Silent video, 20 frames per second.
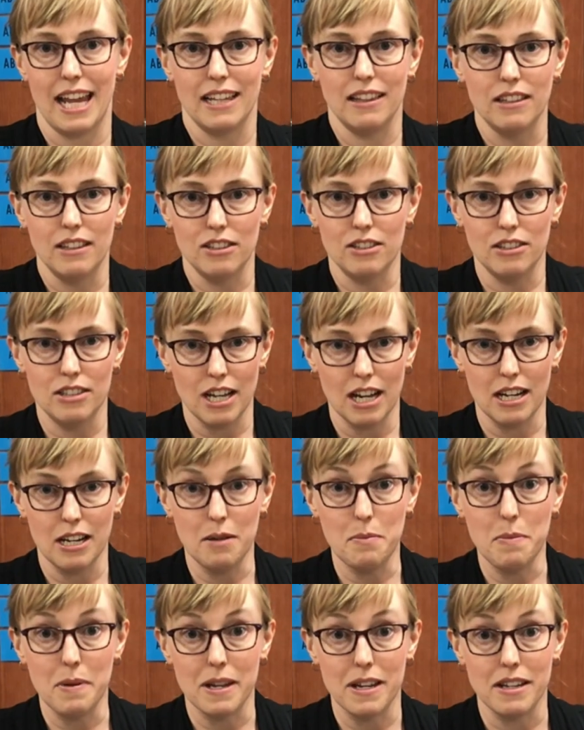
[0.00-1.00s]
a little
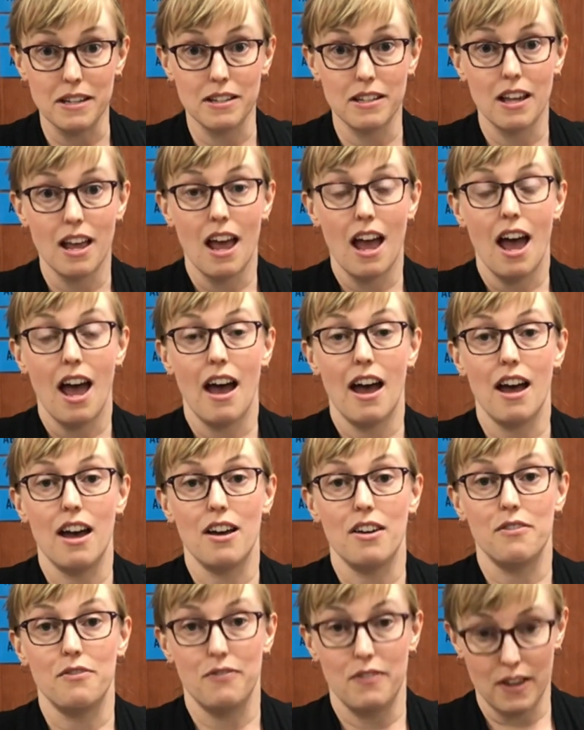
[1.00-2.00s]
tiny piece
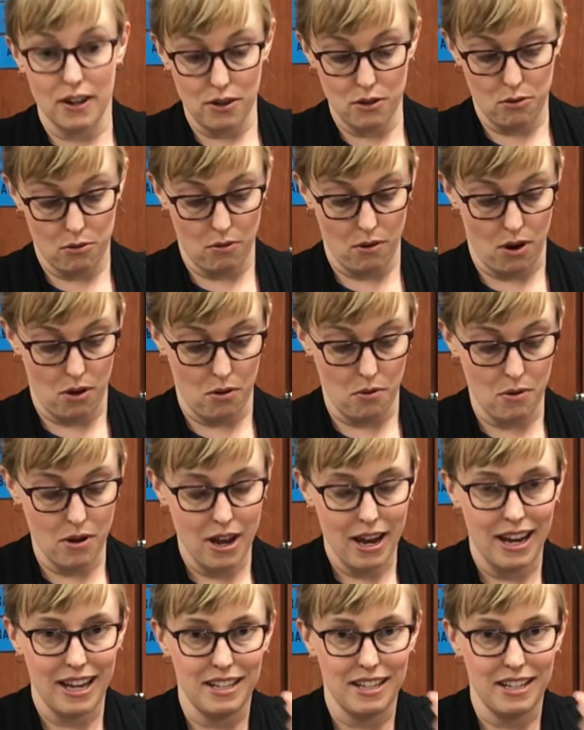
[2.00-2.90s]
of Velcro.